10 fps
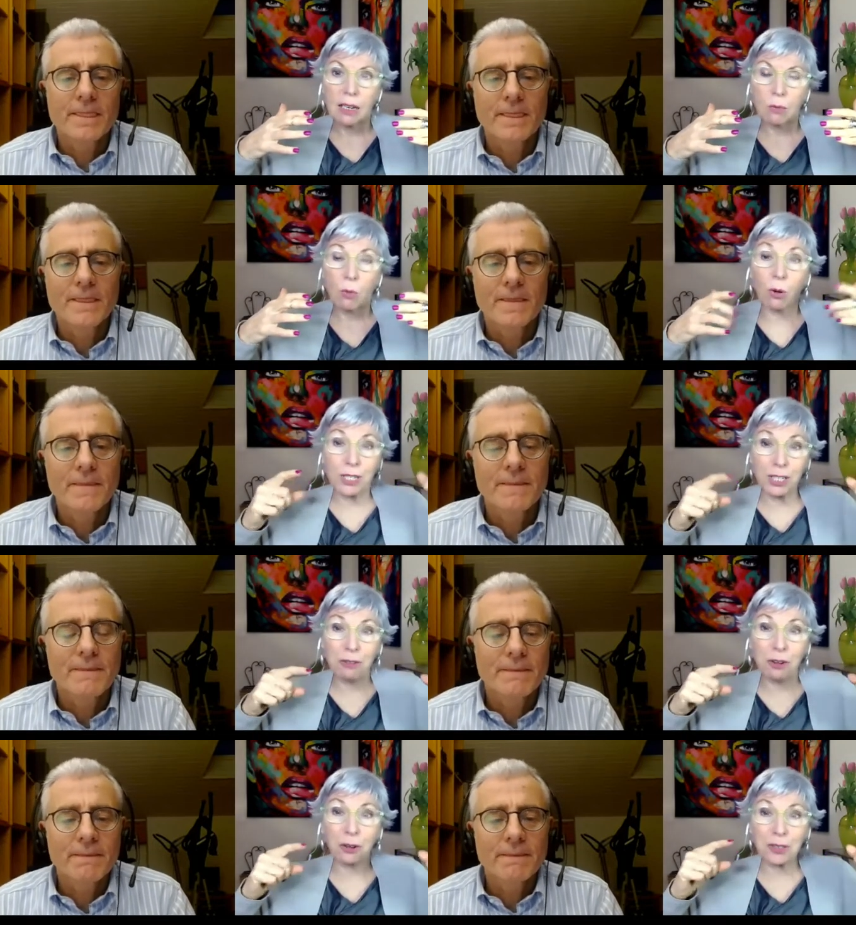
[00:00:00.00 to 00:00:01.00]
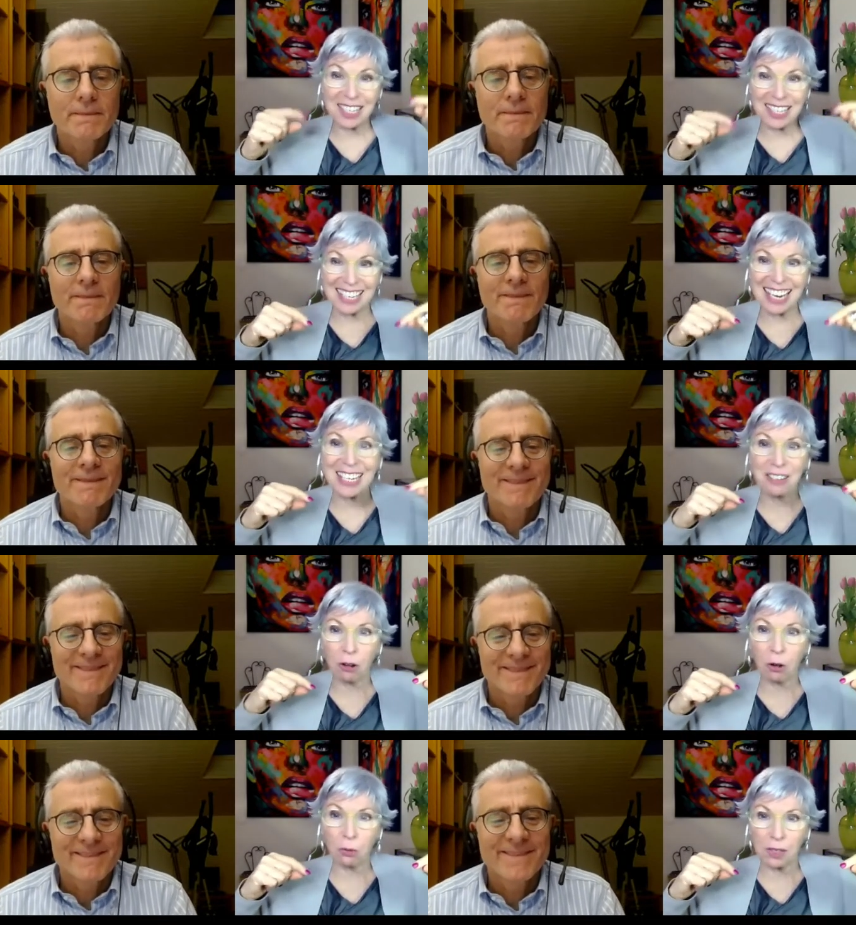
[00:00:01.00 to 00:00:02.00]
Speaker 1: more difficult to stay
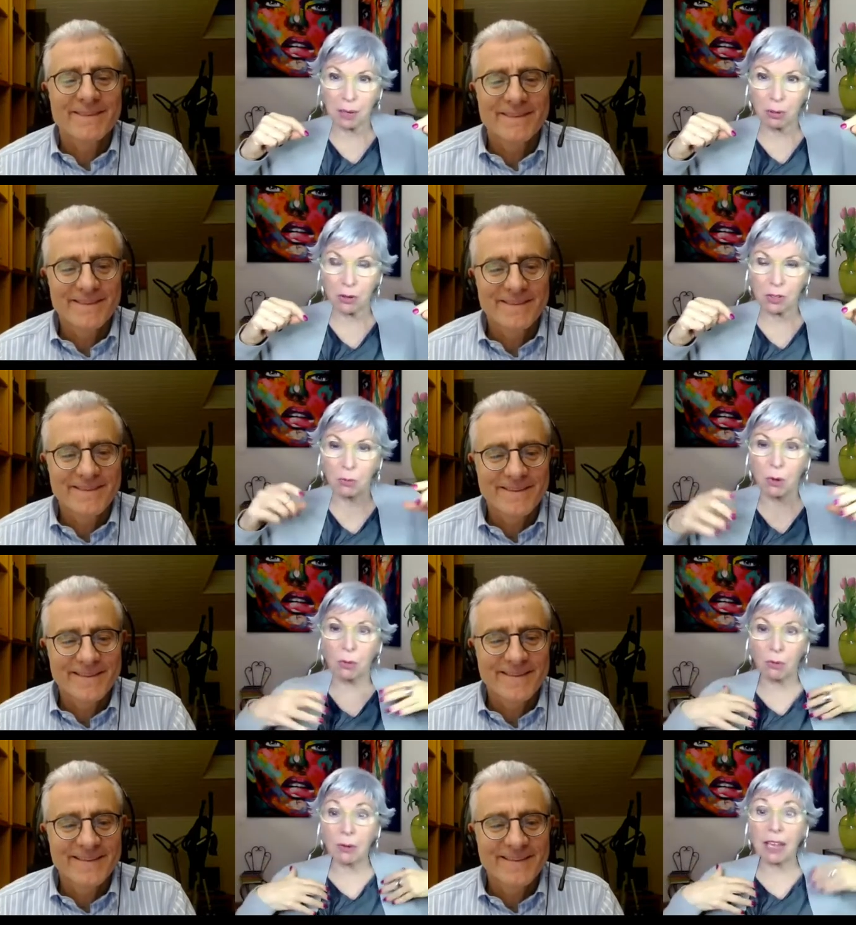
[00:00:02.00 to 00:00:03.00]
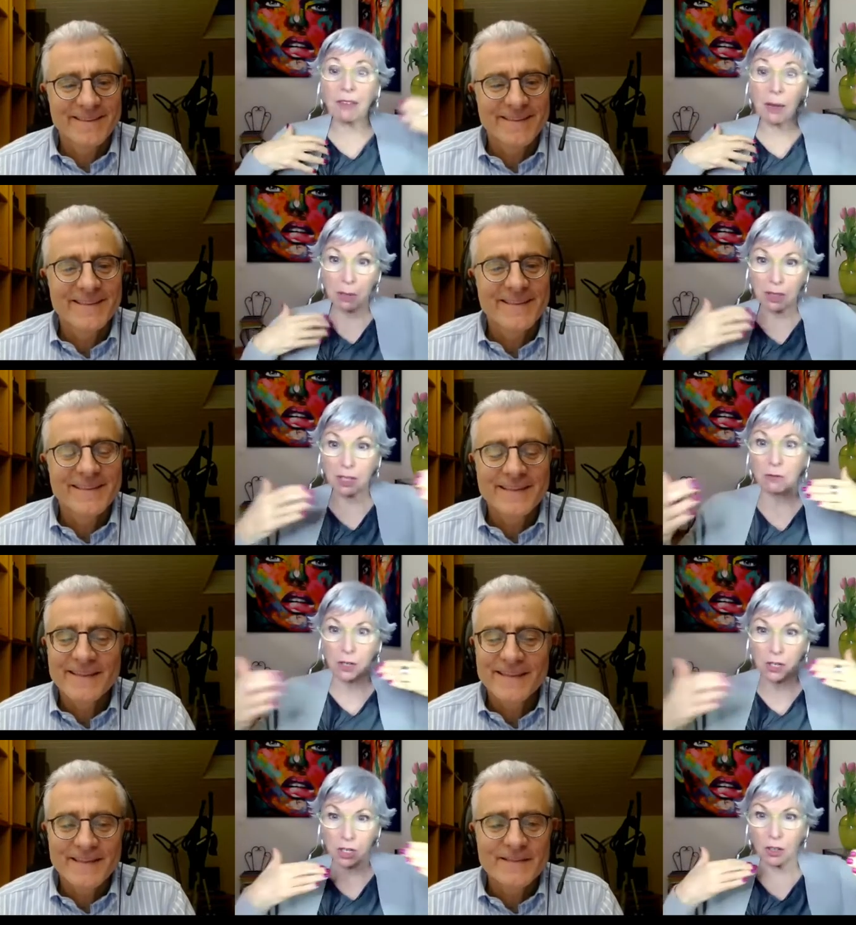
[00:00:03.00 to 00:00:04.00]
difficult with that person when, when we have empathy
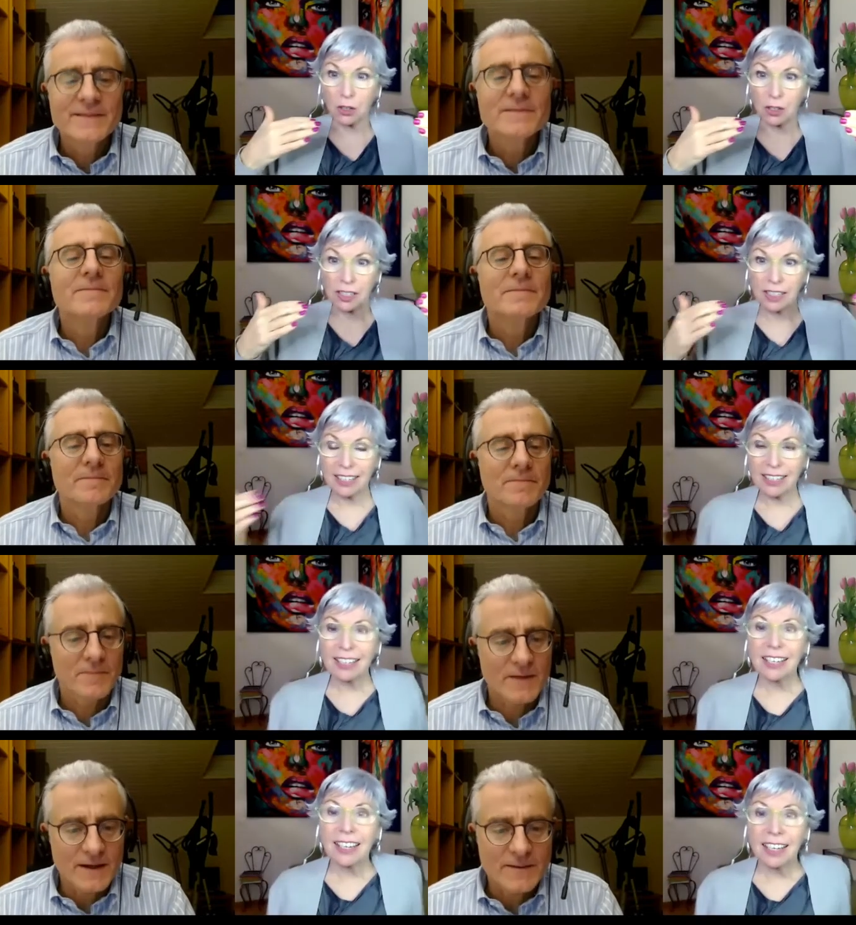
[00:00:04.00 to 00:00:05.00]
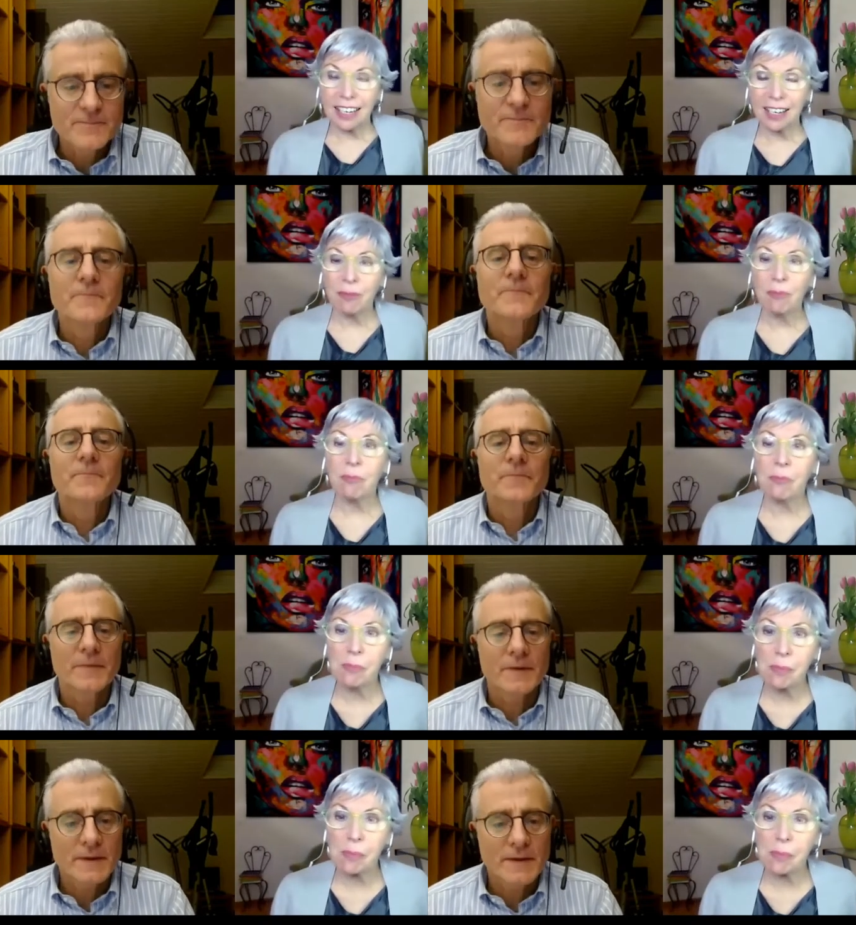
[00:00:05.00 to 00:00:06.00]
for each other. Yeah.
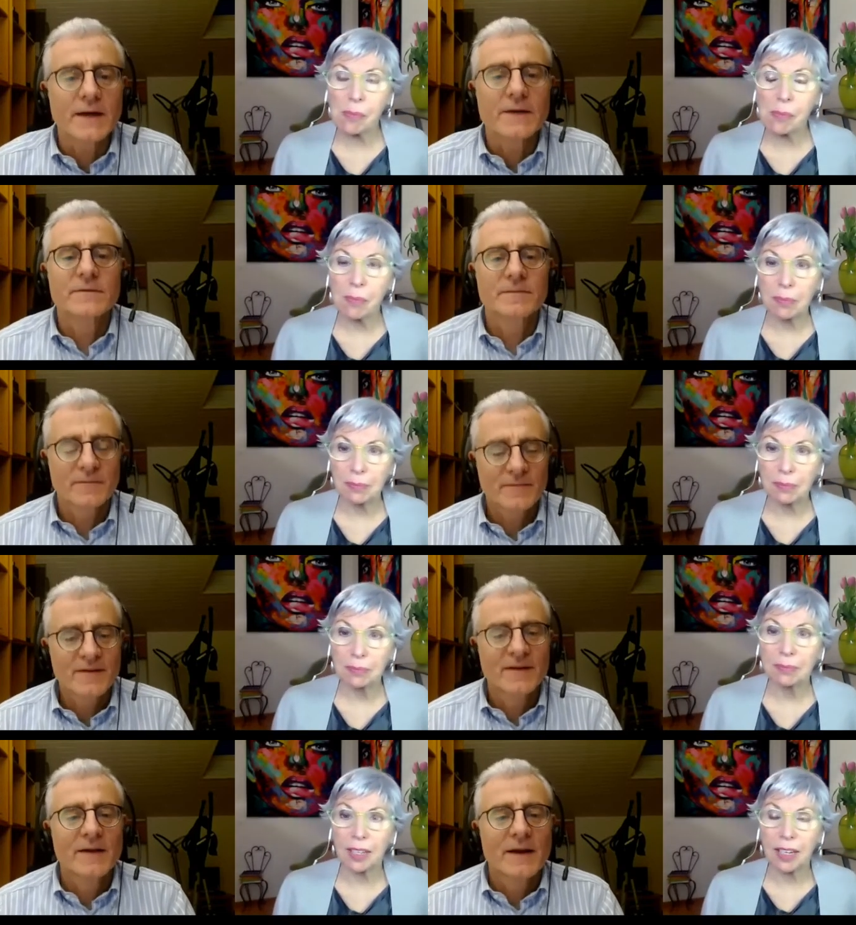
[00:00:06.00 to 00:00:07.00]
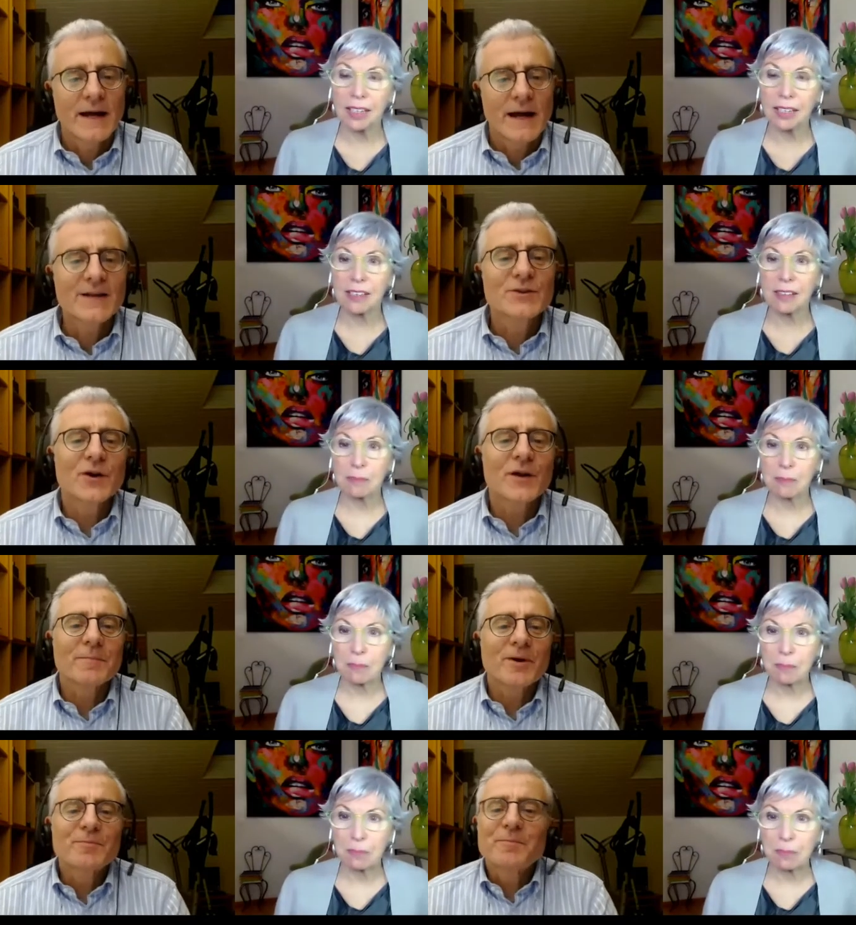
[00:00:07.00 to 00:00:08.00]
Speaker 2: Mm-hmm. Yes.
Speaker 1: Nice.
Speaker 2: I talk
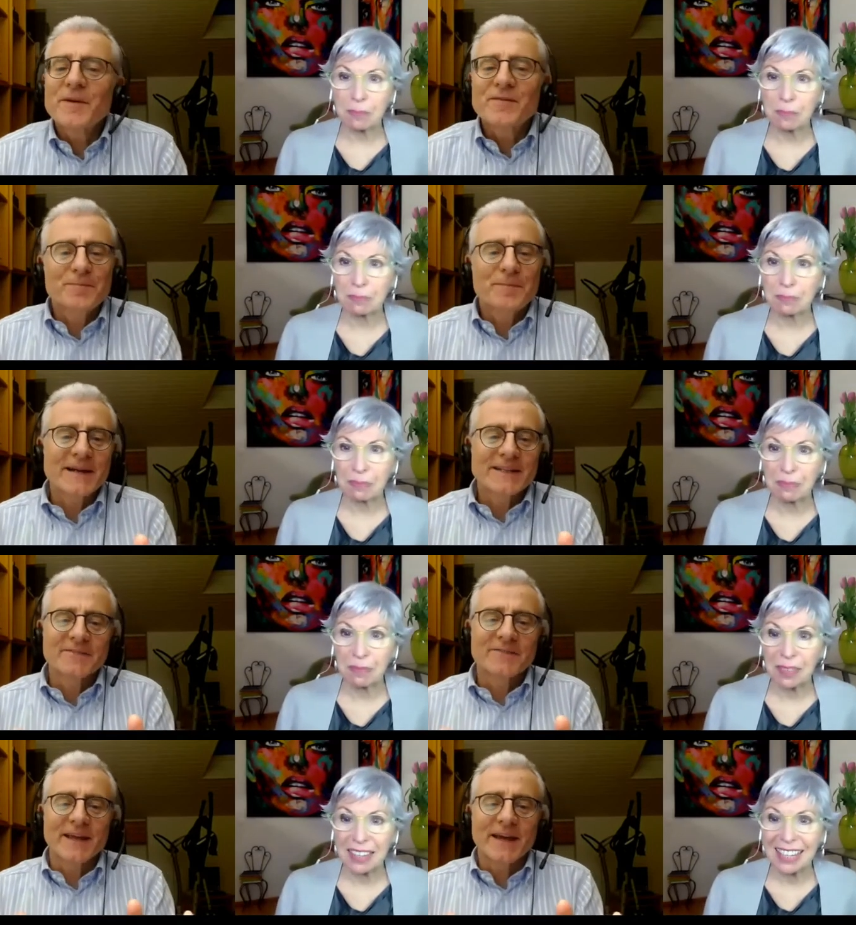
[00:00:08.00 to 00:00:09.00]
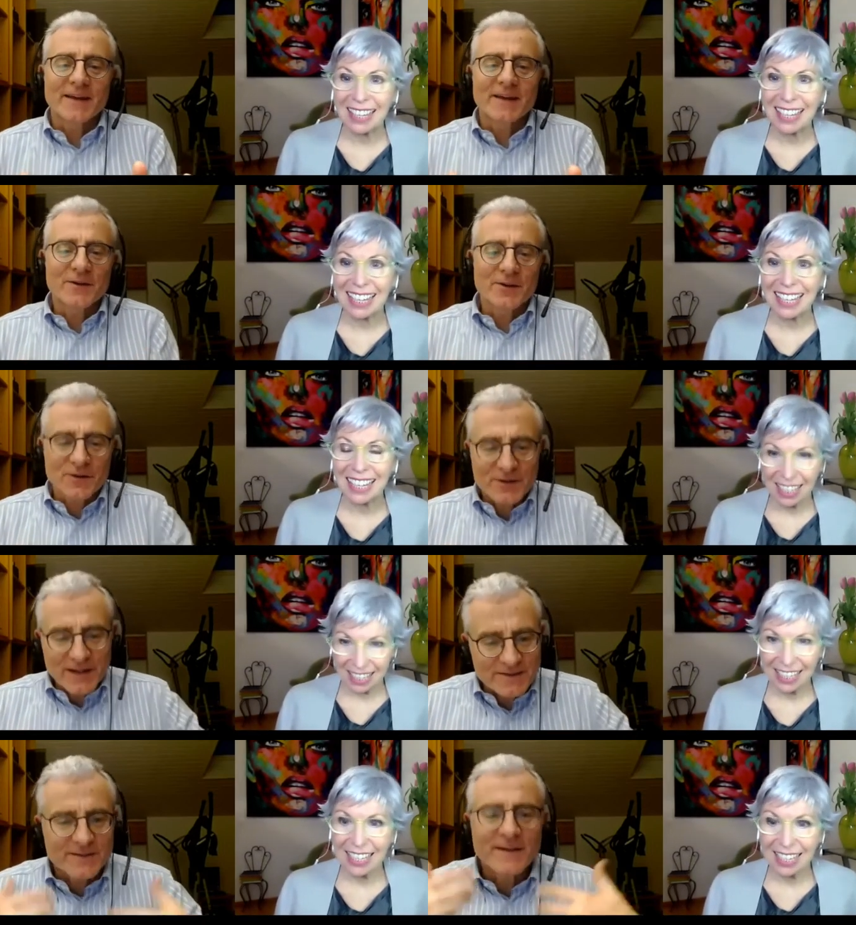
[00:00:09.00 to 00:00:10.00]
about perspective taking, you know,
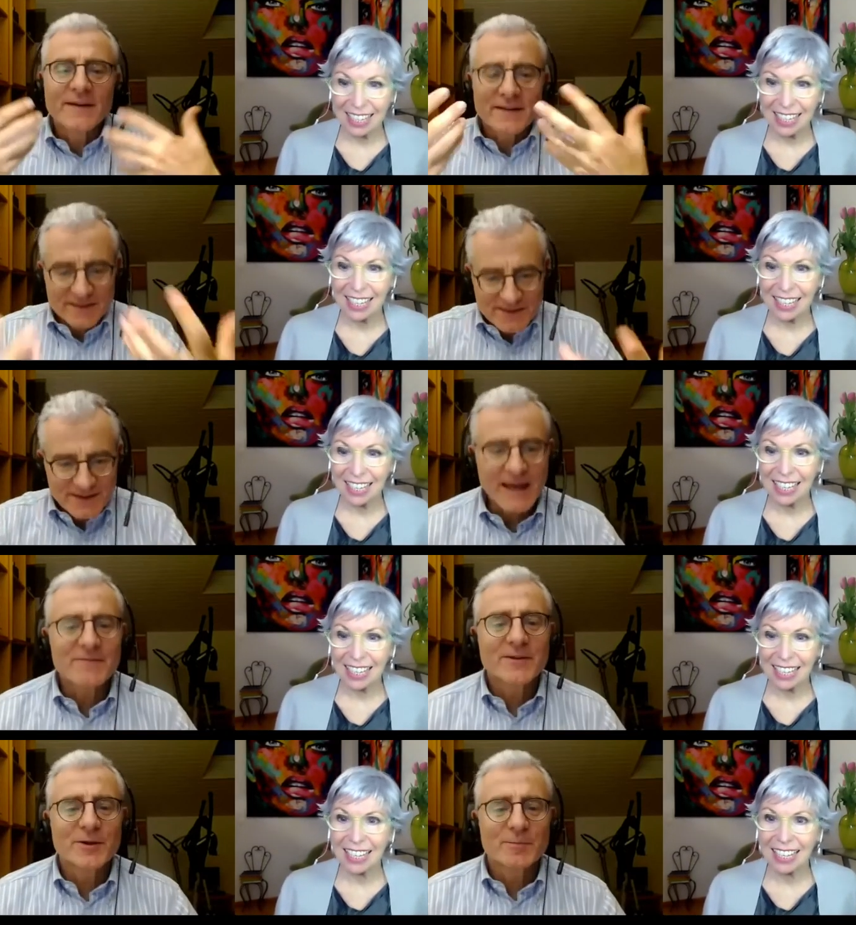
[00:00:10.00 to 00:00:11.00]
yes. having the